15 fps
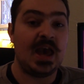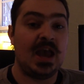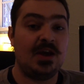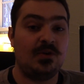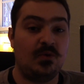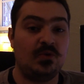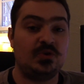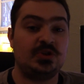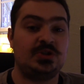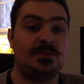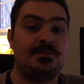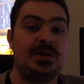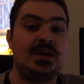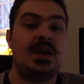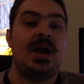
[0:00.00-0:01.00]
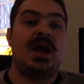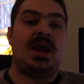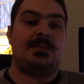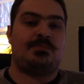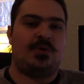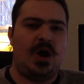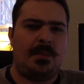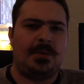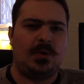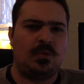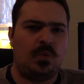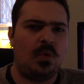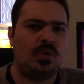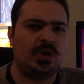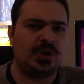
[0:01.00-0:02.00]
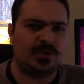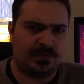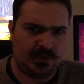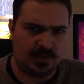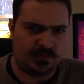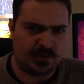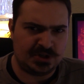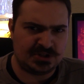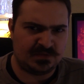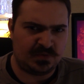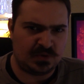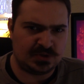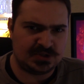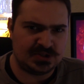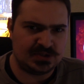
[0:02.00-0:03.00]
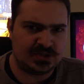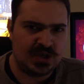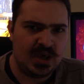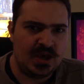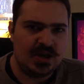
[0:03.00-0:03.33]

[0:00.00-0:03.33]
in order to be a proper warrior for the Frieza forces.